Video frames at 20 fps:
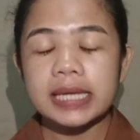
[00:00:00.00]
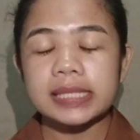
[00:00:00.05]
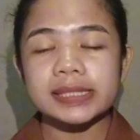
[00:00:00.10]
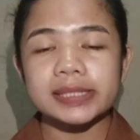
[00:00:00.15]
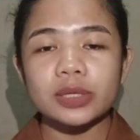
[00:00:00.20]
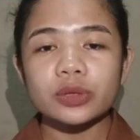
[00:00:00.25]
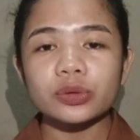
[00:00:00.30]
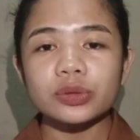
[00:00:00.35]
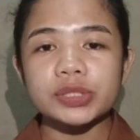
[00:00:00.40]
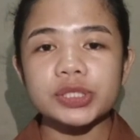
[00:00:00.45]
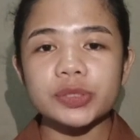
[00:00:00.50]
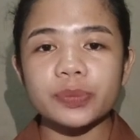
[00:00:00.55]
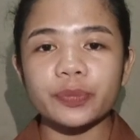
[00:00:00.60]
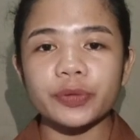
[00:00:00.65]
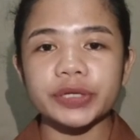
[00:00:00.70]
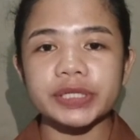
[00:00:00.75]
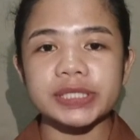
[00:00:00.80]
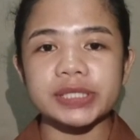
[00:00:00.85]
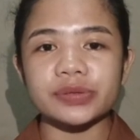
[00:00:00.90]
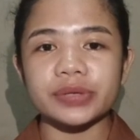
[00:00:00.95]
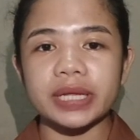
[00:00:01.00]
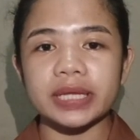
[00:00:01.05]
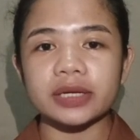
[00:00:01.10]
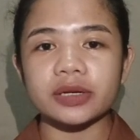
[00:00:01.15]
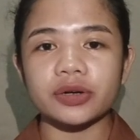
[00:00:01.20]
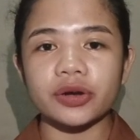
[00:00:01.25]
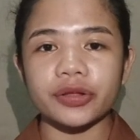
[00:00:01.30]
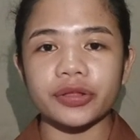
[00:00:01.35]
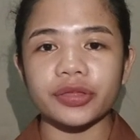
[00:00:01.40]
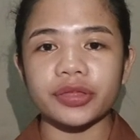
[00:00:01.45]
So to support
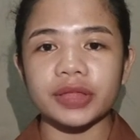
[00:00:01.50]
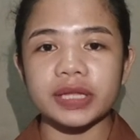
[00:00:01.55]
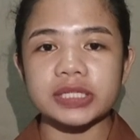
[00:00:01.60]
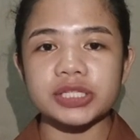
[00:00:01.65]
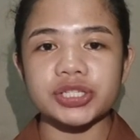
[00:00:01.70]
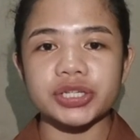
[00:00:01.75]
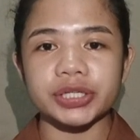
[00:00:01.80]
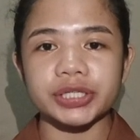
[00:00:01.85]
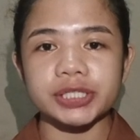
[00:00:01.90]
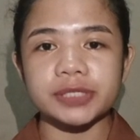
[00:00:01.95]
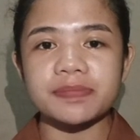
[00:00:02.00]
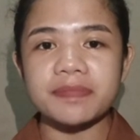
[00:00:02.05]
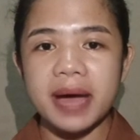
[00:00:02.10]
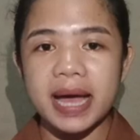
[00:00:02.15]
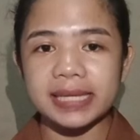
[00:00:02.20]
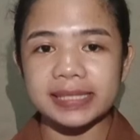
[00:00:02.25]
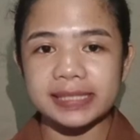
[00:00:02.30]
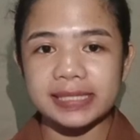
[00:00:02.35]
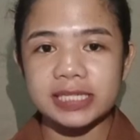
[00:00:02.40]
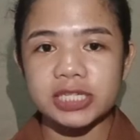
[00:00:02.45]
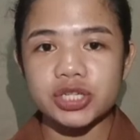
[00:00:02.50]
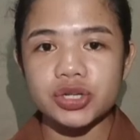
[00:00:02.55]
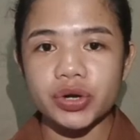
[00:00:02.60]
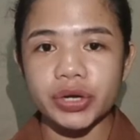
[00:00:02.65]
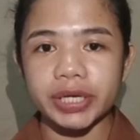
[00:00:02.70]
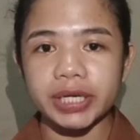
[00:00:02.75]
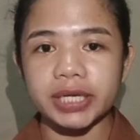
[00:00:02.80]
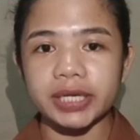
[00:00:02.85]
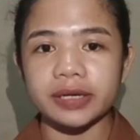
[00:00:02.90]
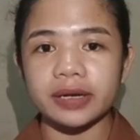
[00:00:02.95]
student growth, teachers must
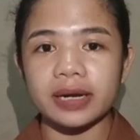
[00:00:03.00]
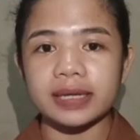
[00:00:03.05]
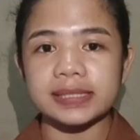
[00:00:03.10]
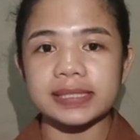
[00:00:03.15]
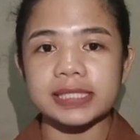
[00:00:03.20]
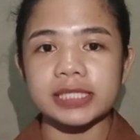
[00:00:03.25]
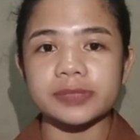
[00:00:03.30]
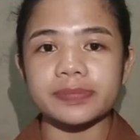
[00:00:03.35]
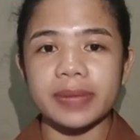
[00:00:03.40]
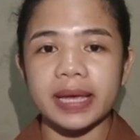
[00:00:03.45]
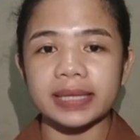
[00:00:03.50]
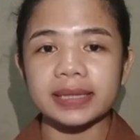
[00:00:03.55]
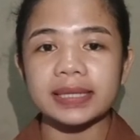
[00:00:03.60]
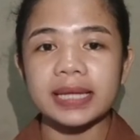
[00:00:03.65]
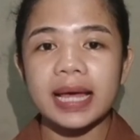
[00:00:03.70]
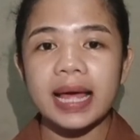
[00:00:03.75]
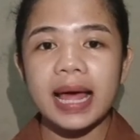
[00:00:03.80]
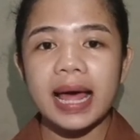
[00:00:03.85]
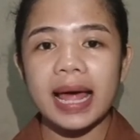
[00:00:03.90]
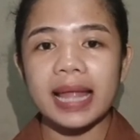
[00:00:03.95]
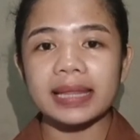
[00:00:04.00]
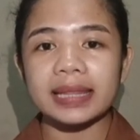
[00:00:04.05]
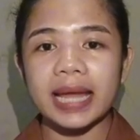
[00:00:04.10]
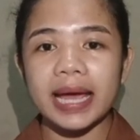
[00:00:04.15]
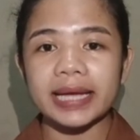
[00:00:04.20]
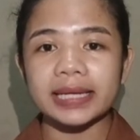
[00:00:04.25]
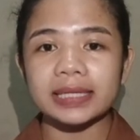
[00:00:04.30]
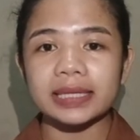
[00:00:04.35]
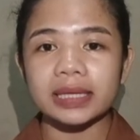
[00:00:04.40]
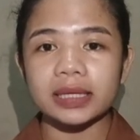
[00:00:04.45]
ensure their assessment
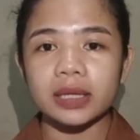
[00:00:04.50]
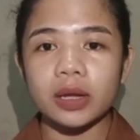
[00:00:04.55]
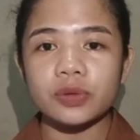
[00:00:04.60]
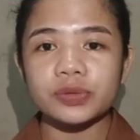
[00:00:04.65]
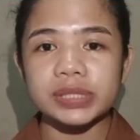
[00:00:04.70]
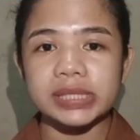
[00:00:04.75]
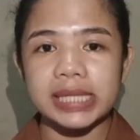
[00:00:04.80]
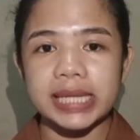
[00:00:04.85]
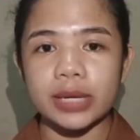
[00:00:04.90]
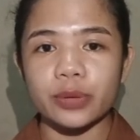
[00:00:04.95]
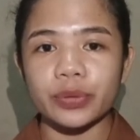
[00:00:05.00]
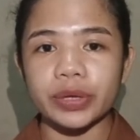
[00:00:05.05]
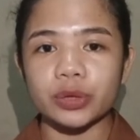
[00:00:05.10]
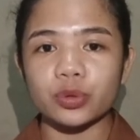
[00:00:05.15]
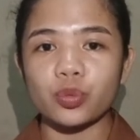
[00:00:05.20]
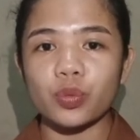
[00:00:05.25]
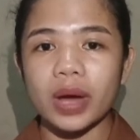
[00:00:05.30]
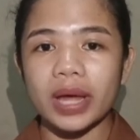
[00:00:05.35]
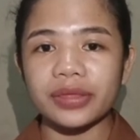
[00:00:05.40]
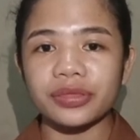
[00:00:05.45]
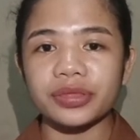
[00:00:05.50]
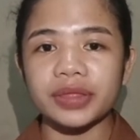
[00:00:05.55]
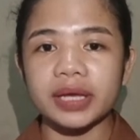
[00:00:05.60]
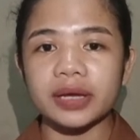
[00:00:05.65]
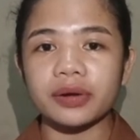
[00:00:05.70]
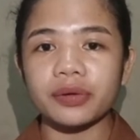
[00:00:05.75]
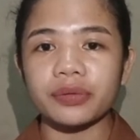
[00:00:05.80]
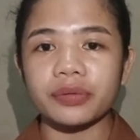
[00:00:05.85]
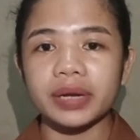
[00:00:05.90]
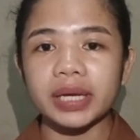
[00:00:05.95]
align closely with what
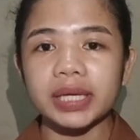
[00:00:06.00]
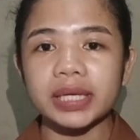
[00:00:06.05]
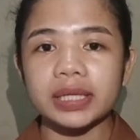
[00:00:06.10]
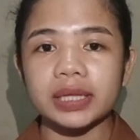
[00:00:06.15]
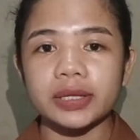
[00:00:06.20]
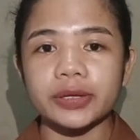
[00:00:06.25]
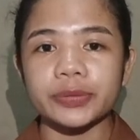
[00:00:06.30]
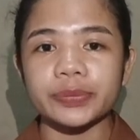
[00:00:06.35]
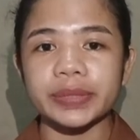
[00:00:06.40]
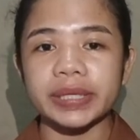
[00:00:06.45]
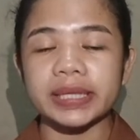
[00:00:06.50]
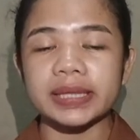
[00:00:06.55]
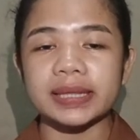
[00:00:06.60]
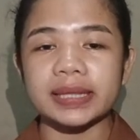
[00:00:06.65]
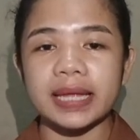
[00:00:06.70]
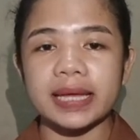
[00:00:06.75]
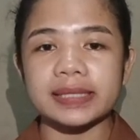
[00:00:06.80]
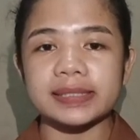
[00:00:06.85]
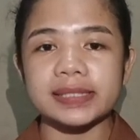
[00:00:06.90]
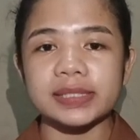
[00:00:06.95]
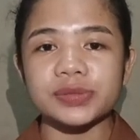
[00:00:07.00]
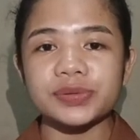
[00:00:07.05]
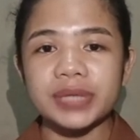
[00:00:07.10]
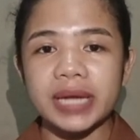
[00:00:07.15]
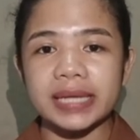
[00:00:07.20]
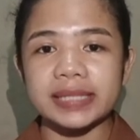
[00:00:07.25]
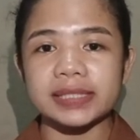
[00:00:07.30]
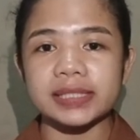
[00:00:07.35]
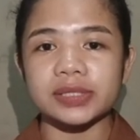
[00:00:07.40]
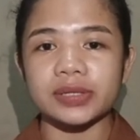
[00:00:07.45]
the curriculum intends
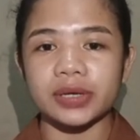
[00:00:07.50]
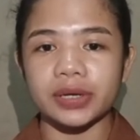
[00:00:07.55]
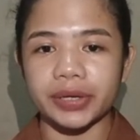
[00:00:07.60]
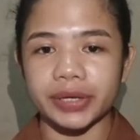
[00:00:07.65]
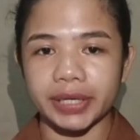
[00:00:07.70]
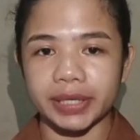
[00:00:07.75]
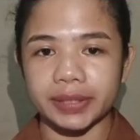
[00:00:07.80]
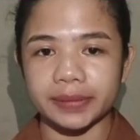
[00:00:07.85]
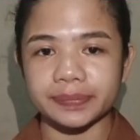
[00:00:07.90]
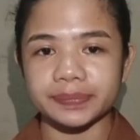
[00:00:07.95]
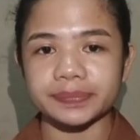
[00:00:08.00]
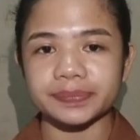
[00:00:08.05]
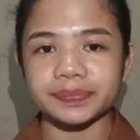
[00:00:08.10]
students to learn.